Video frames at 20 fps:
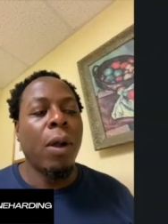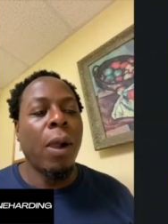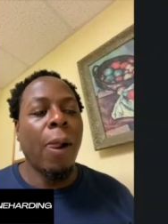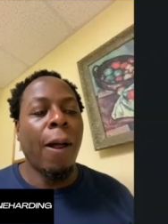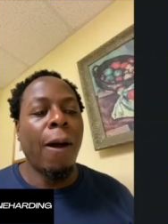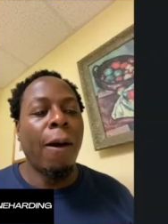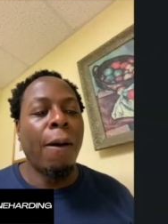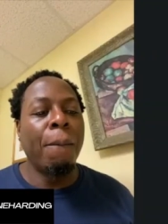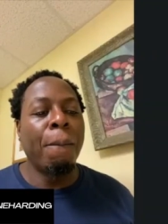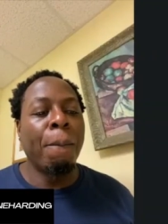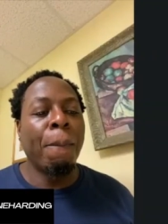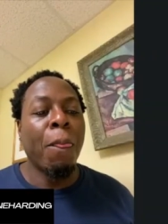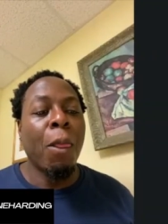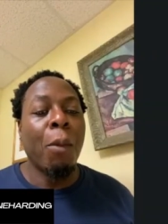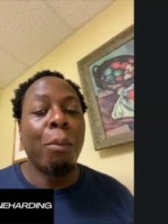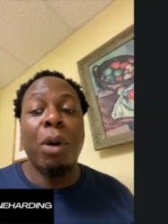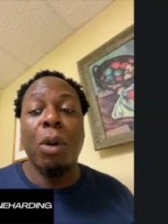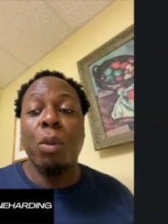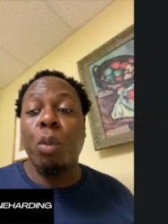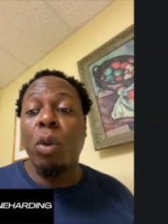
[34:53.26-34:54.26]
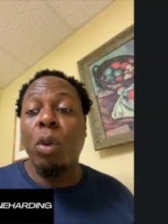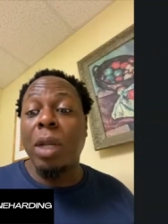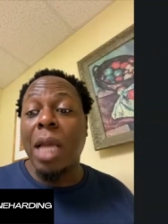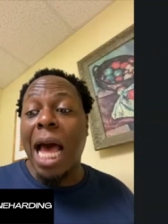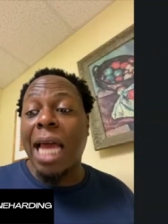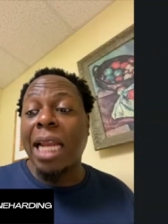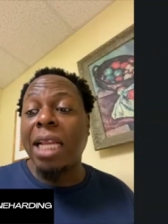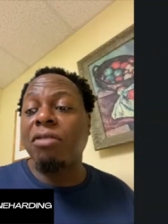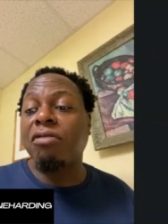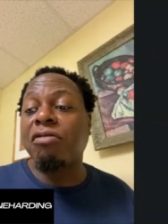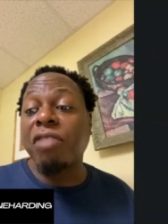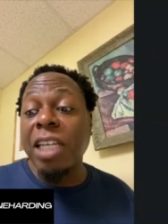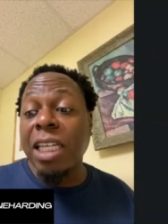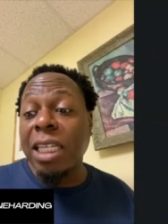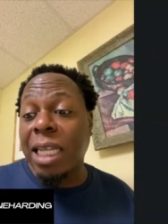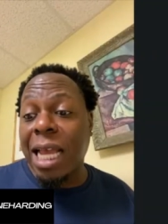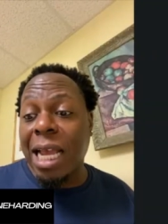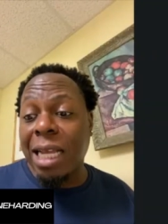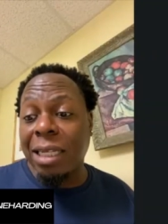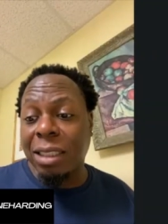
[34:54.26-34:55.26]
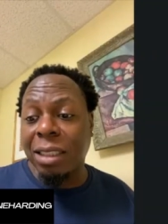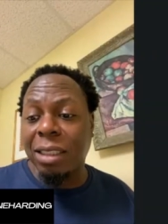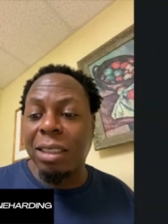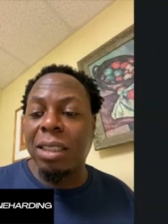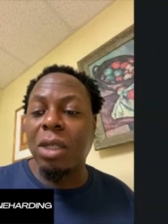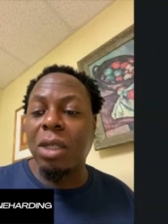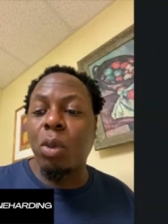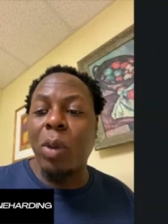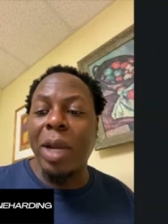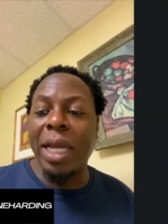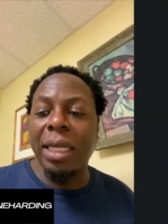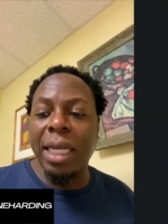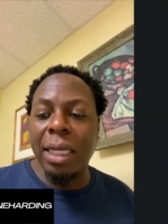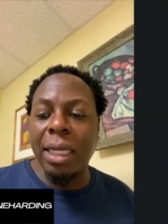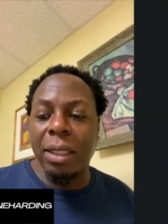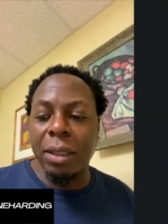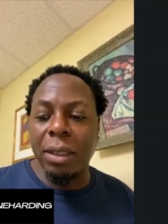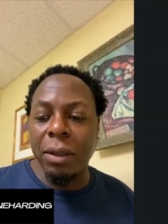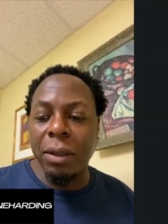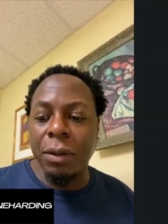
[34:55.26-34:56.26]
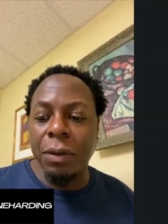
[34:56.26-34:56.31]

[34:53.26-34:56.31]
but I didn't realize this until way later.